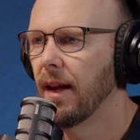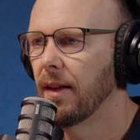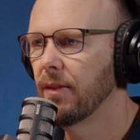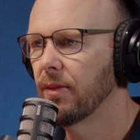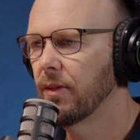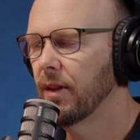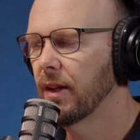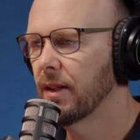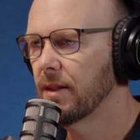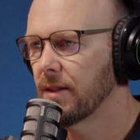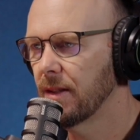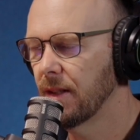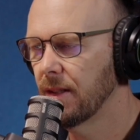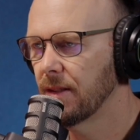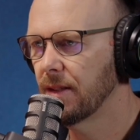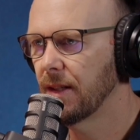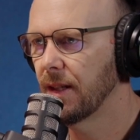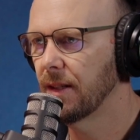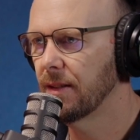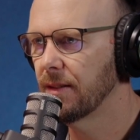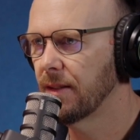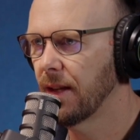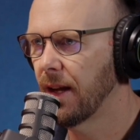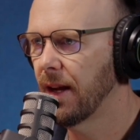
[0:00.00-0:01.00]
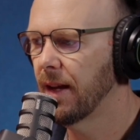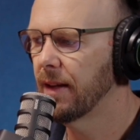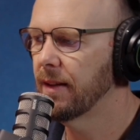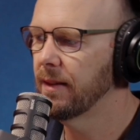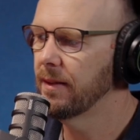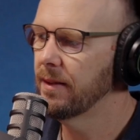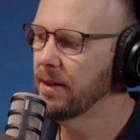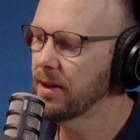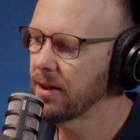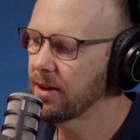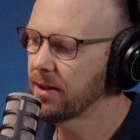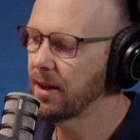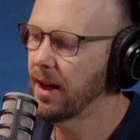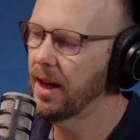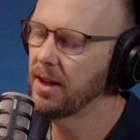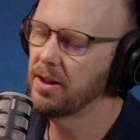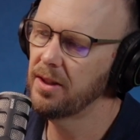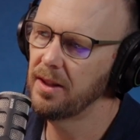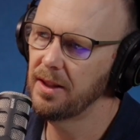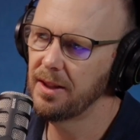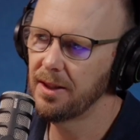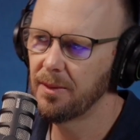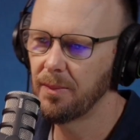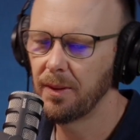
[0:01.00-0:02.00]
things need to get done, and this stage
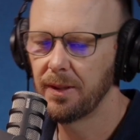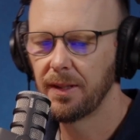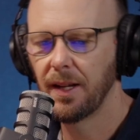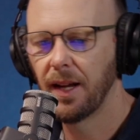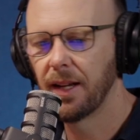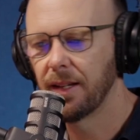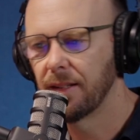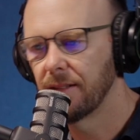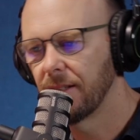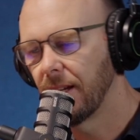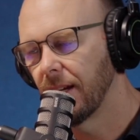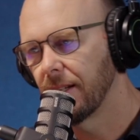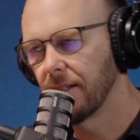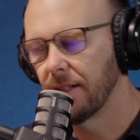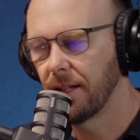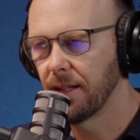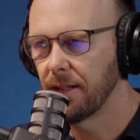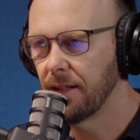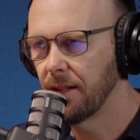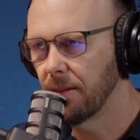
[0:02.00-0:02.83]
needs to be done, and yada, yada, yada.